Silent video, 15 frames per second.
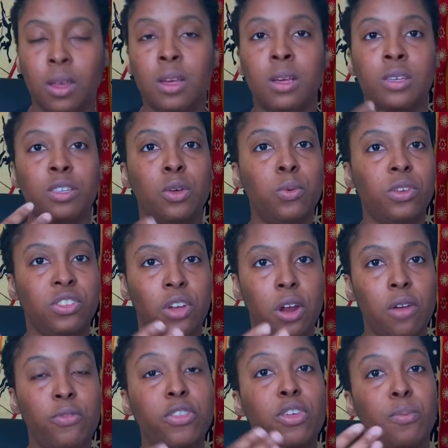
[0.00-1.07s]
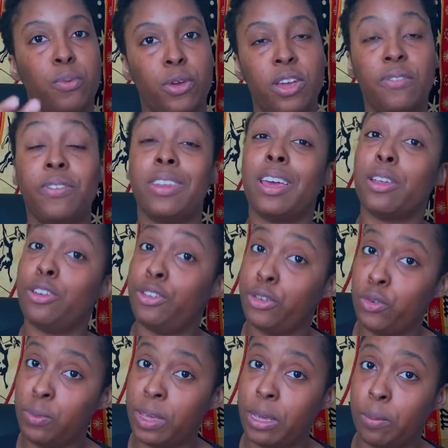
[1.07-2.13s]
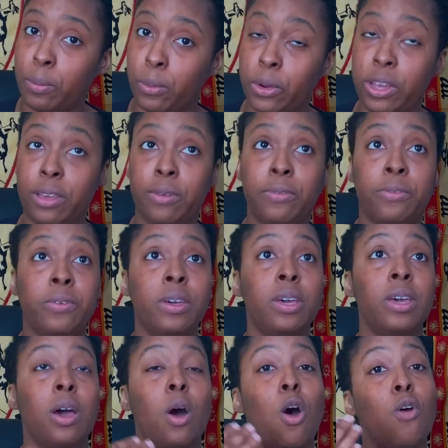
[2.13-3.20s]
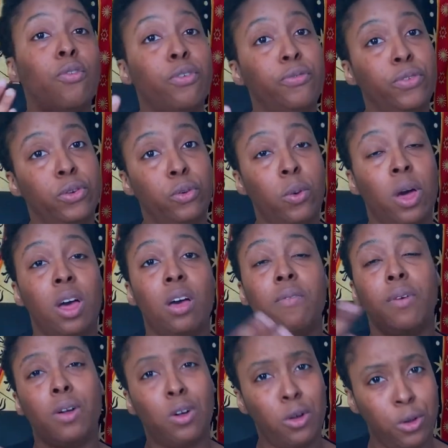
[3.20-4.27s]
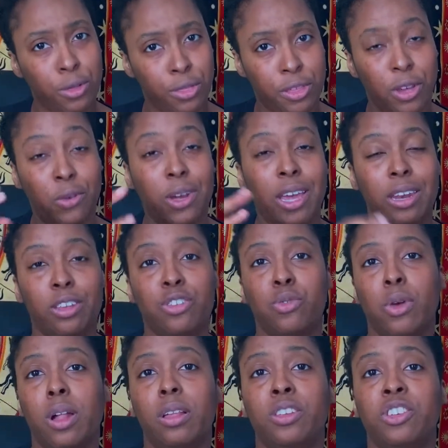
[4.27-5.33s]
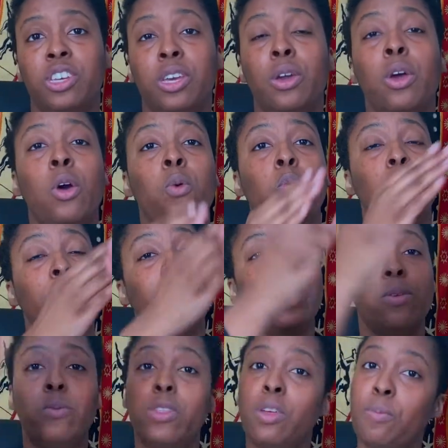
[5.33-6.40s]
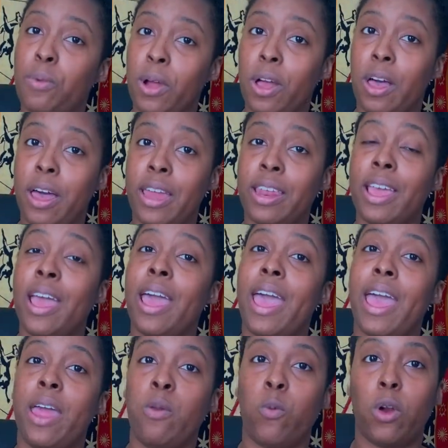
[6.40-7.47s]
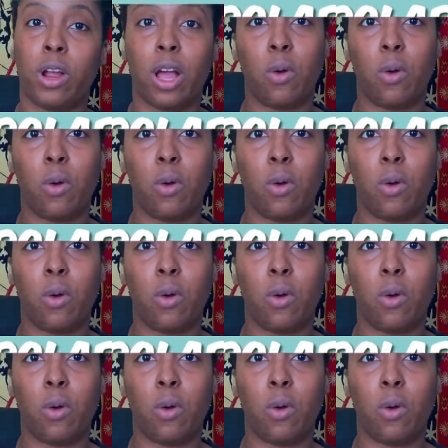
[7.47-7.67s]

So we'll start off with a brief, and I do mean brief, overview of occult theory and astrology. We'll begin with the broad and work our way